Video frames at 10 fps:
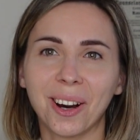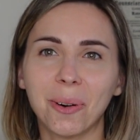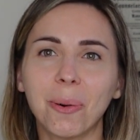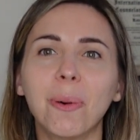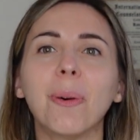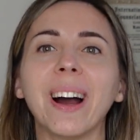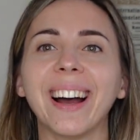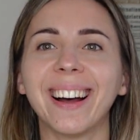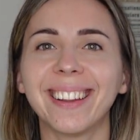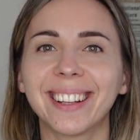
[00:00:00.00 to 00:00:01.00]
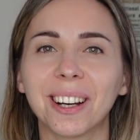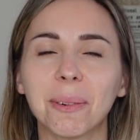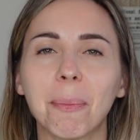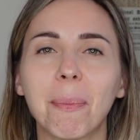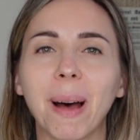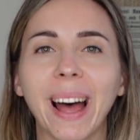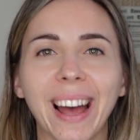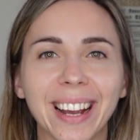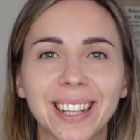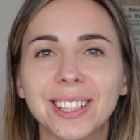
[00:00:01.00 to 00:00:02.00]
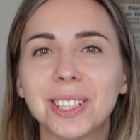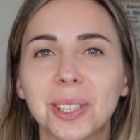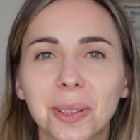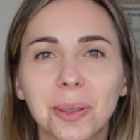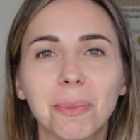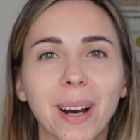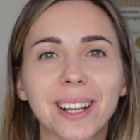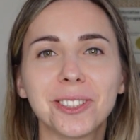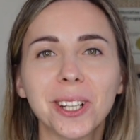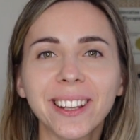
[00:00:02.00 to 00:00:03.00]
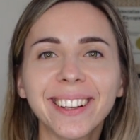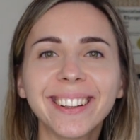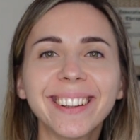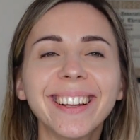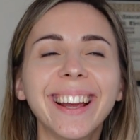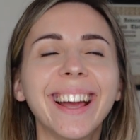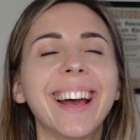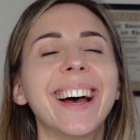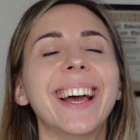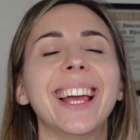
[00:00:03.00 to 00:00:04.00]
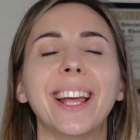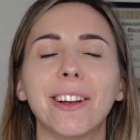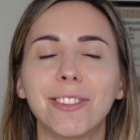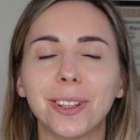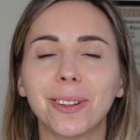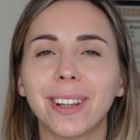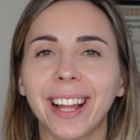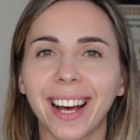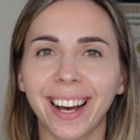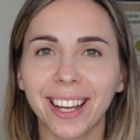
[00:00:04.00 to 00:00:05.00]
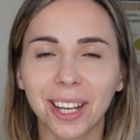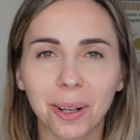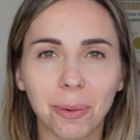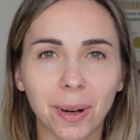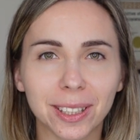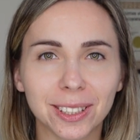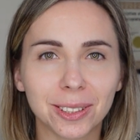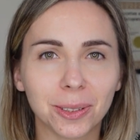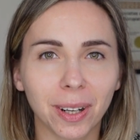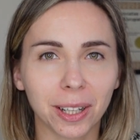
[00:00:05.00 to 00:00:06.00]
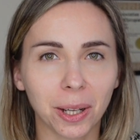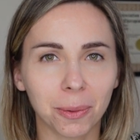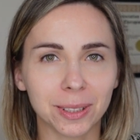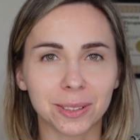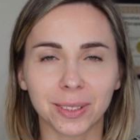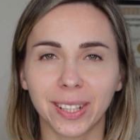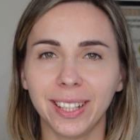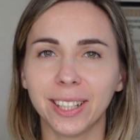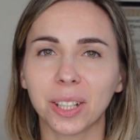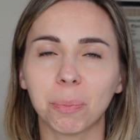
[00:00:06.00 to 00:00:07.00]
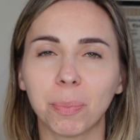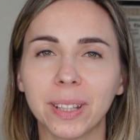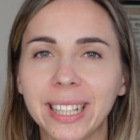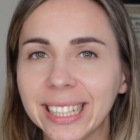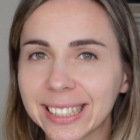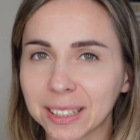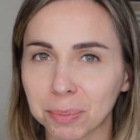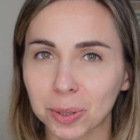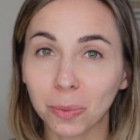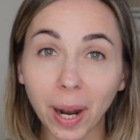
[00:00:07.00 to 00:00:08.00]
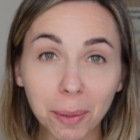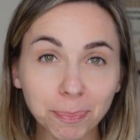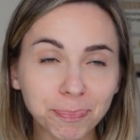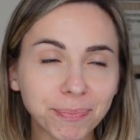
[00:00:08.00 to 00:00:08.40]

Welcome back to my channel. If you like what you are going to hear, please subscribe,